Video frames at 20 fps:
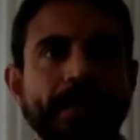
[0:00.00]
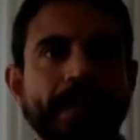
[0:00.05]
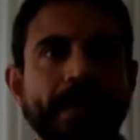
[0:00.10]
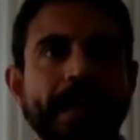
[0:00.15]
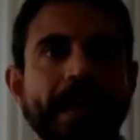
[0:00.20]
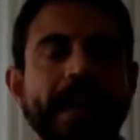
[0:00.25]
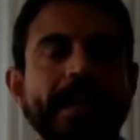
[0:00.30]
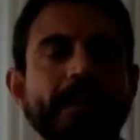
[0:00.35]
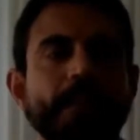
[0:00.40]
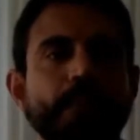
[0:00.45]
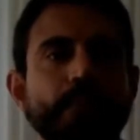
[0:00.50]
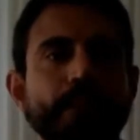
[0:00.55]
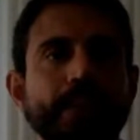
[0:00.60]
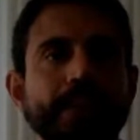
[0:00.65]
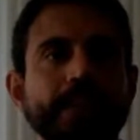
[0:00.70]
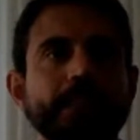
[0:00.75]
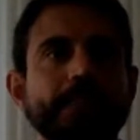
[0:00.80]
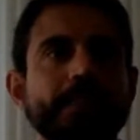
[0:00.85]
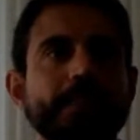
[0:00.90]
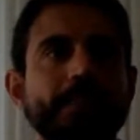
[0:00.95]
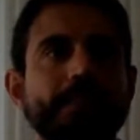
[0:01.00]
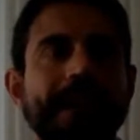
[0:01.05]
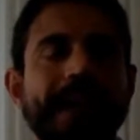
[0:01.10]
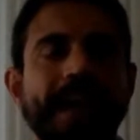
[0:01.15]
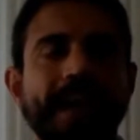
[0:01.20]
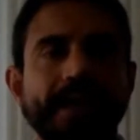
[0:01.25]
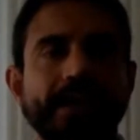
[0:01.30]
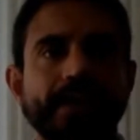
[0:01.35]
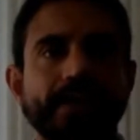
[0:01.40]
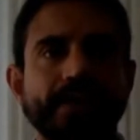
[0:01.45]
And it brings me
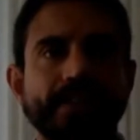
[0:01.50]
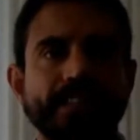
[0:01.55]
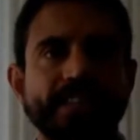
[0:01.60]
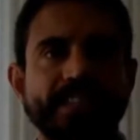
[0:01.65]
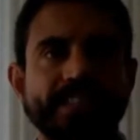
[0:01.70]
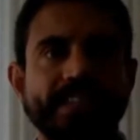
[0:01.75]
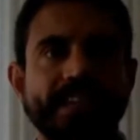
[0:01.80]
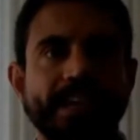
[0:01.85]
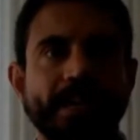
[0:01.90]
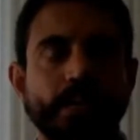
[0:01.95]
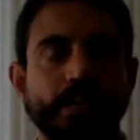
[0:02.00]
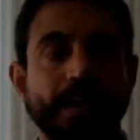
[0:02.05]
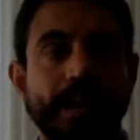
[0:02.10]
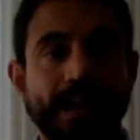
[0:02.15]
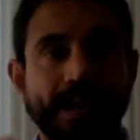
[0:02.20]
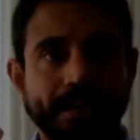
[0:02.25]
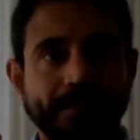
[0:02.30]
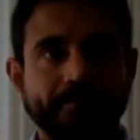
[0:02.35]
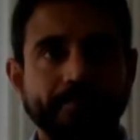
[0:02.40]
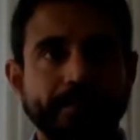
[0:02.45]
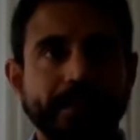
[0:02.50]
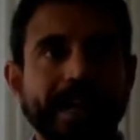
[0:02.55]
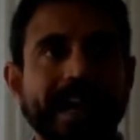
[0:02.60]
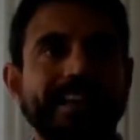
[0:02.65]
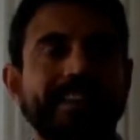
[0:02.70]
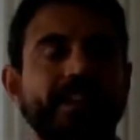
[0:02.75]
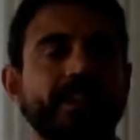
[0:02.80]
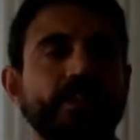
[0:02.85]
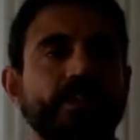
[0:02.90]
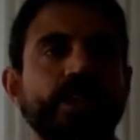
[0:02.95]
back to this thing when I
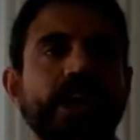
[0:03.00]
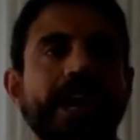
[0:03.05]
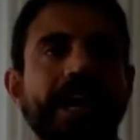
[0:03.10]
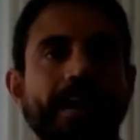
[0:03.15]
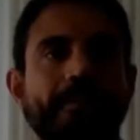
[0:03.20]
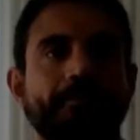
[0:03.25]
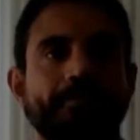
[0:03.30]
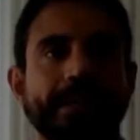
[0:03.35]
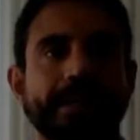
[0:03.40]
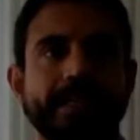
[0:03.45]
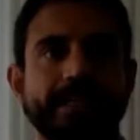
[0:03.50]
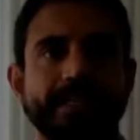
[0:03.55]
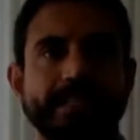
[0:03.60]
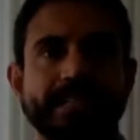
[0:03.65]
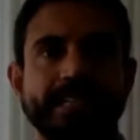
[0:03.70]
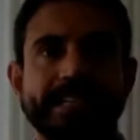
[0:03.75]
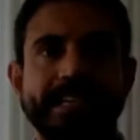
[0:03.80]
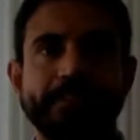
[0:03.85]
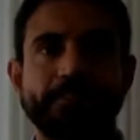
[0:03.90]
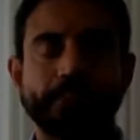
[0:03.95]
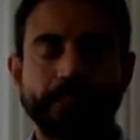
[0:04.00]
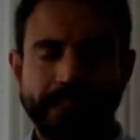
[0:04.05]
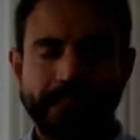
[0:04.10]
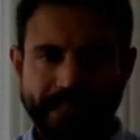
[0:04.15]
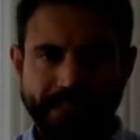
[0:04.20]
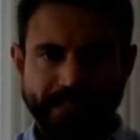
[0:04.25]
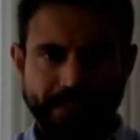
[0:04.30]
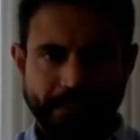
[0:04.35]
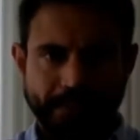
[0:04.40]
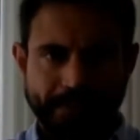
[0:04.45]
got the job because the team
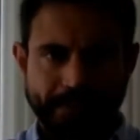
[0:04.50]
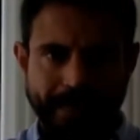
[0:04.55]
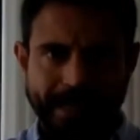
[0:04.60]
believed in me,